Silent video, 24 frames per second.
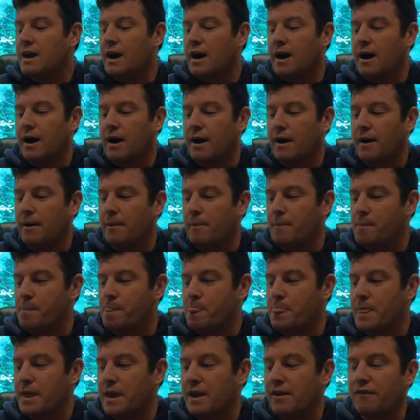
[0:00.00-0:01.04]

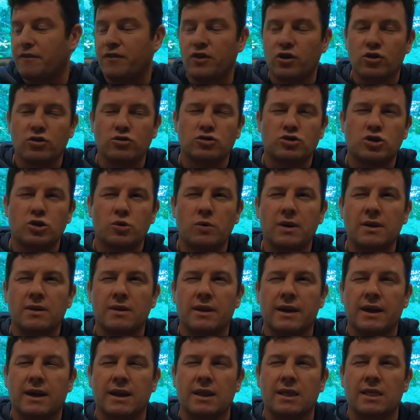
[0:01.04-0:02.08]
If you're doing
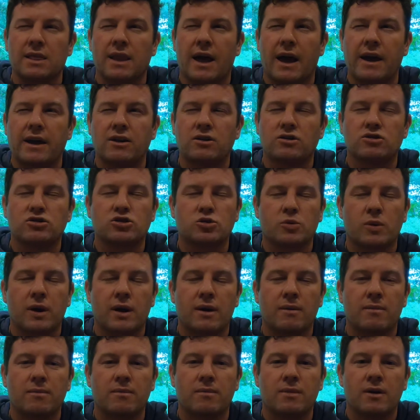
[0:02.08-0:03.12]
like a lighter
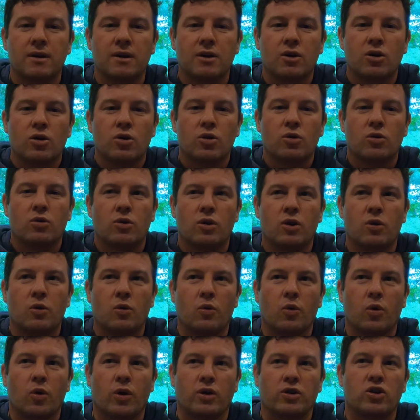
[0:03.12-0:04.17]
swim,
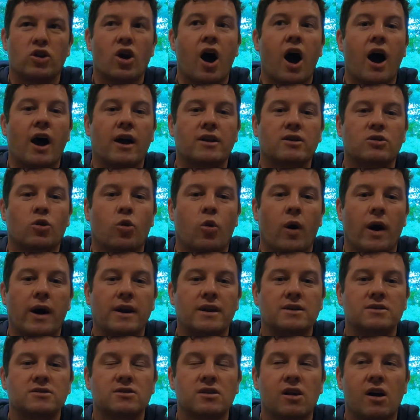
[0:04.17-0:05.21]
or not
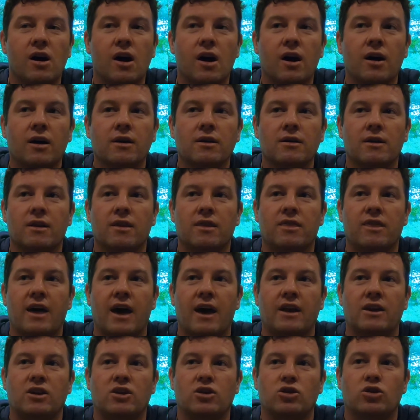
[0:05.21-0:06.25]
quite as long,
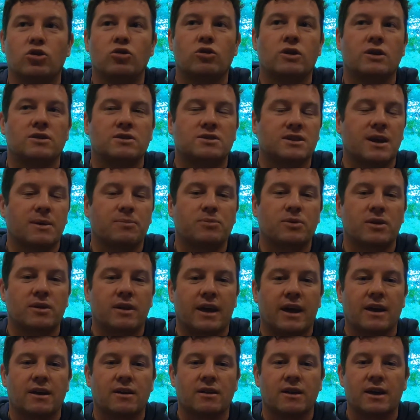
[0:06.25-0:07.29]
then you can skip the
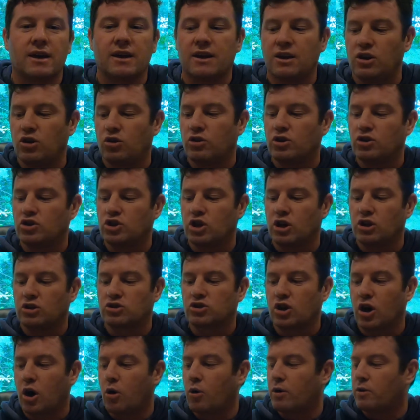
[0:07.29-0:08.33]
lanolin and you can
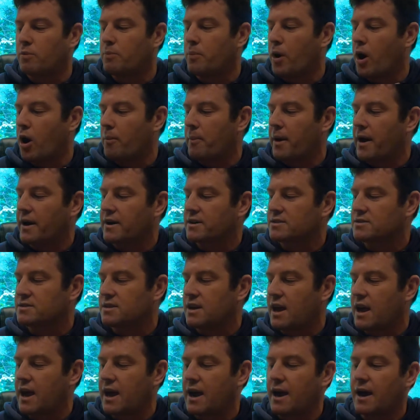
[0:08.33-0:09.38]
just go with Balmex
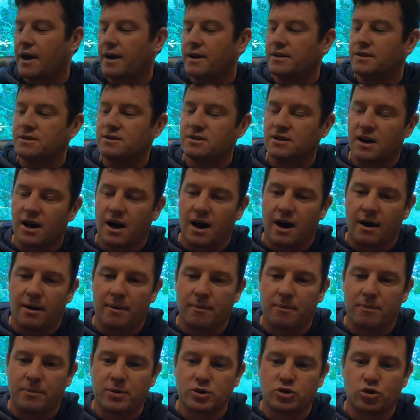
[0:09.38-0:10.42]

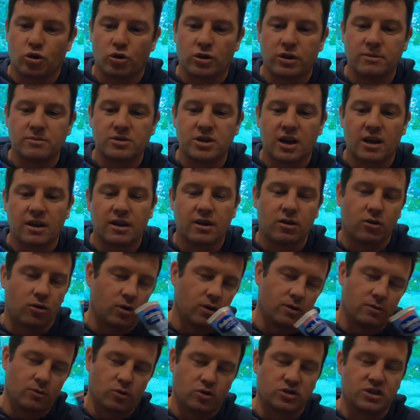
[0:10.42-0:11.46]
and petroleum jelly
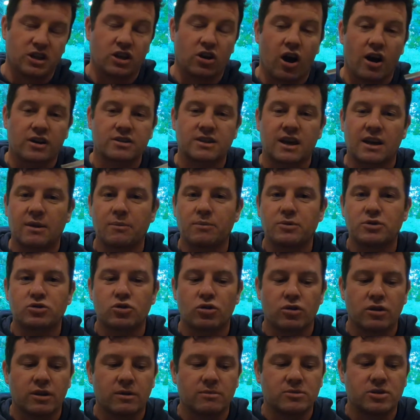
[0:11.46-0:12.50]
or zinc oxide and
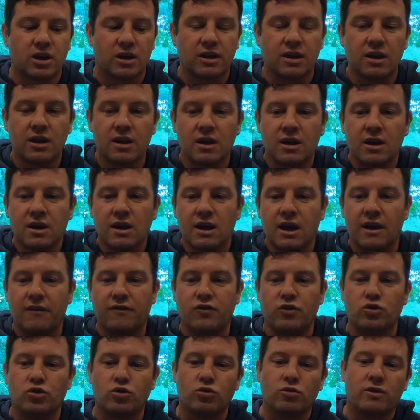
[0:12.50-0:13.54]
petroleum jelly.
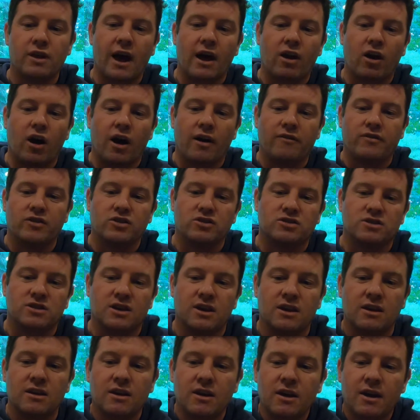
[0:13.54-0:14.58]
If you do that,
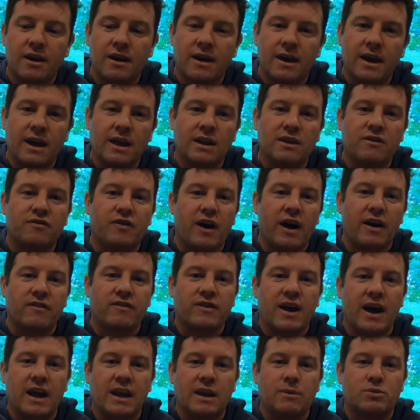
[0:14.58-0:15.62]
obviously
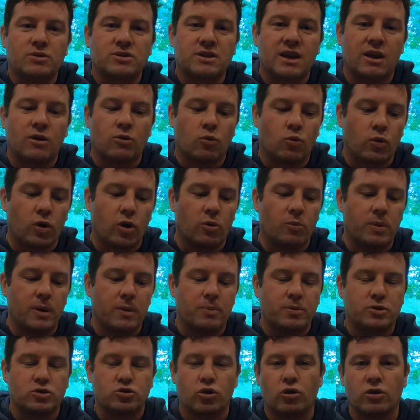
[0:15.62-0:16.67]
85-90% will
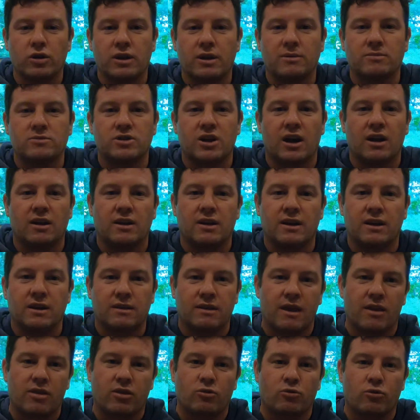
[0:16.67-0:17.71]
be petroleum jelly
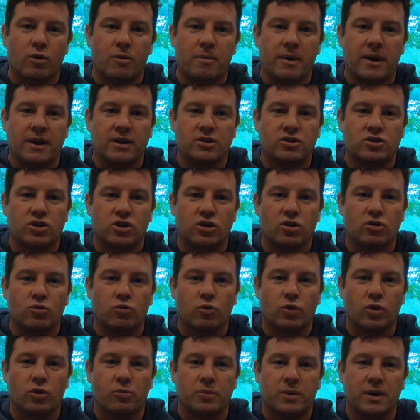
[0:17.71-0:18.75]
and then the remainder
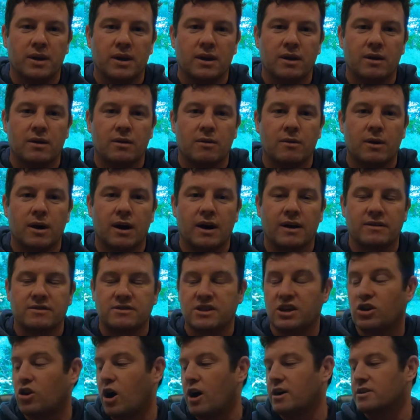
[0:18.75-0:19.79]
will be
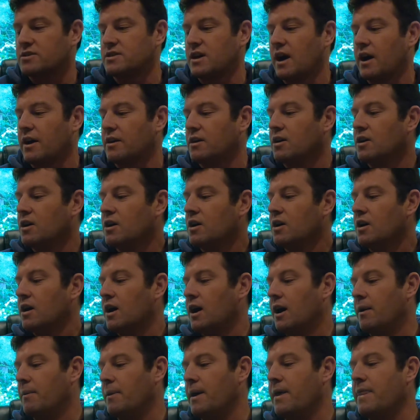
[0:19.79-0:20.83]
zinc oxide.
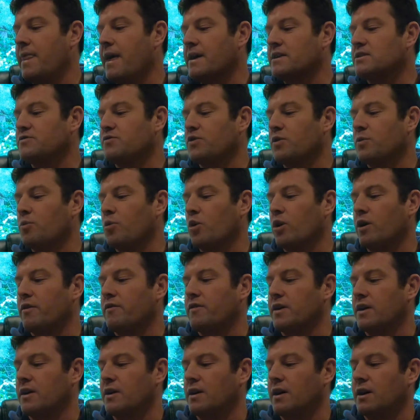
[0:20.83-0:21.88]
And that's for more
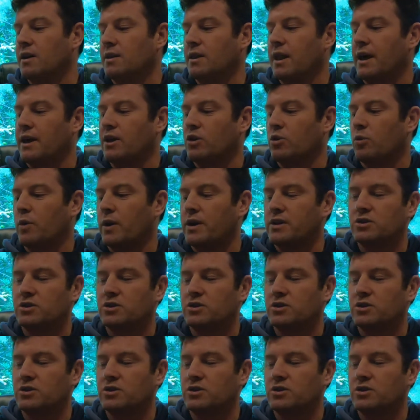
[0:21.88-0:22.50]
of a lighter